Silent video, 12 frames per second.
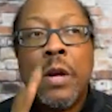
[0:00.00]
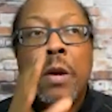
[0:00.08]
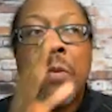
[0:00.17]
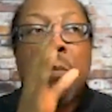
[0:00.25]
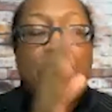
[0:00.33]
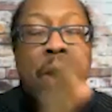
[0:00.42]

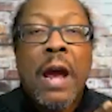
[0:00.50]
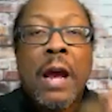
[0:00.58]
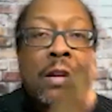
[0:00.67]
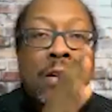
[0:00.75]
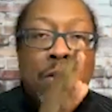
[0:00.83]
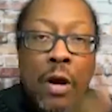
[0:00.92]

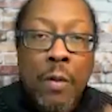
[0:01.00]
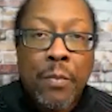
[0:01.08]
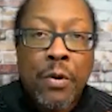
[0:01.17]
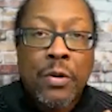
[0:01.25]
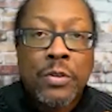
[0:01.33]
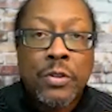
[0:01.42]
bad
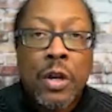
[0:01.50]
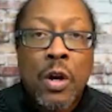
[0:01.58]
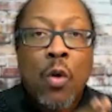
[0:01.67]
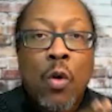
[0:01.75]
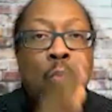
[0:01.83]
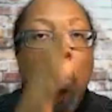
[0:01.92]
numbers
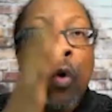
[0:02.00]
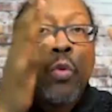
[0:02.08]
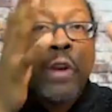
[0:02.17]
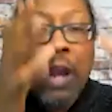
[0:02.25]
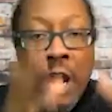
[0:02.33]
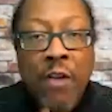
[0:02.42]
won't
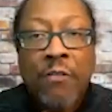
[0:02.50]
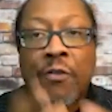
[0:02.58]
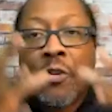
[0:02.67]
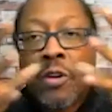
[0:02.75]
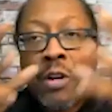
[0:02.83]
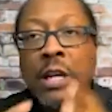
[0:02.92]

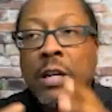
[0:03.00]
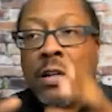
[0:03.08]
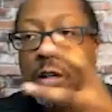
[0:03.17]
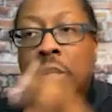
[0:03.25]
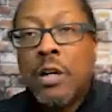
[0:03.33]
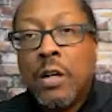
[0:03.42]
ever get
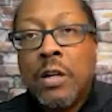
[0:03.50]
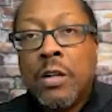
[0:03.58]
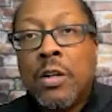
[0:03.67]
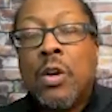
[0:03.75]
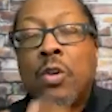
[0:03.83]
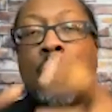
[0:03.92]

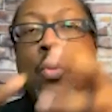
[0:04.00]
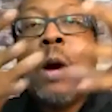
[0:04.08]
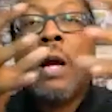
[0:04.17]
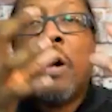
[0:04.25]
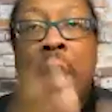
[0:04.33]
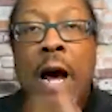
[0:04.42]
good no
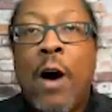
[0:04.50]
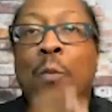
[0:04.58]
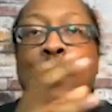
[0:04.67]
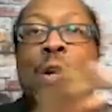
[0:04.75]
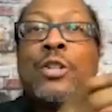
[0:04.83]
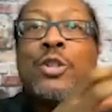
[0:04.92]
matter how
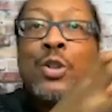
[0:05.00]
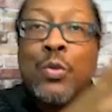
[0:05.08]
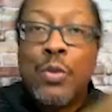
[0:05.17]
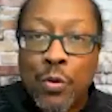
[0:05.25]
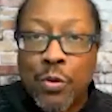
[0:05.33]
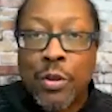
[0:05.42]
much you
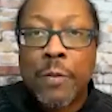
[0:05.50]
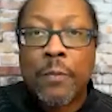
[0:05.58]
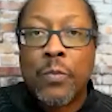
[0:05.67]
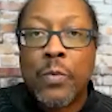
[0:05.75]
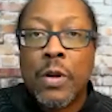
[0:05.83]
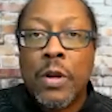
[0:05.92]
do them.
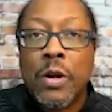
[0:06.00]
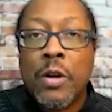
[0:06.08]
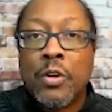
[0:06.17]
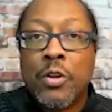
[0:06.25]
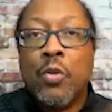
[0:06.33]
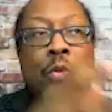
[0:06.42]

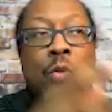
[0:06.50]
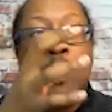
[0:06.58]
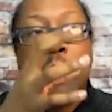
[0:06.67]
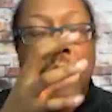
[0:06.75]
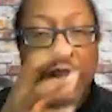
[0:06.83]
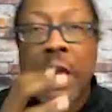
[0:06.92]
You, you
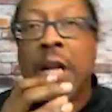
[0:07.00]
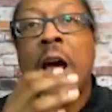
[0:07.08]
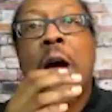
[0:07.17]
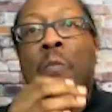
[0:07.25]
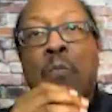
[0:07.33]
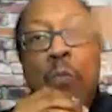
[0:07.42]

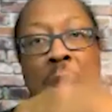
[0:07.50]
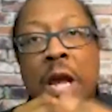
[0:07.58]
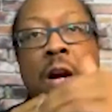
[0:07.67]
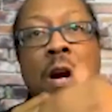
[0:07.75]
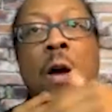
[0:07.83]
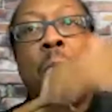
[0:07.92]
cannot
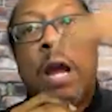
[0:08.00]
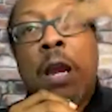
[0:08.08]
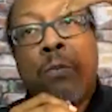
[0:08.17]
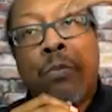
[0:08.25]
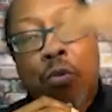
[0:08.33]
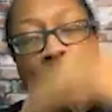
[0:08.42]
make up a
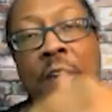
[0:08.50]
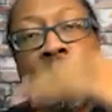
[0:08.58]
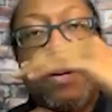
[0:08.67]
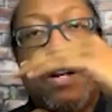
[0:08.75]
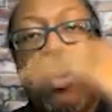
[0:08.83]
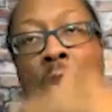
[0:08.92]

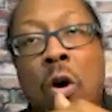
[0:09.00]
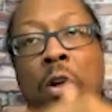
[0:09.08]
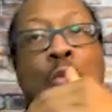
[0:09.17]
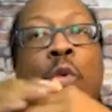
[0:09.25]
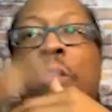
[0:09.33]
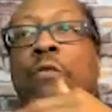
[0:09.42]
profit
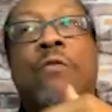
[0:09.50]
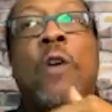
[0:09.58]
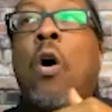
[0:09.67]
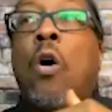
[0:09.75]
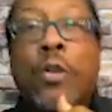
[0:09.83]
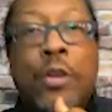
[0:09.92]
loss with
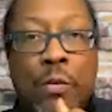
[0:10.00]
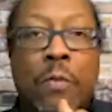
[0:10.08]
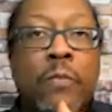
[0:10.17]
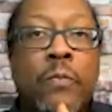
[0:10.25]
volume.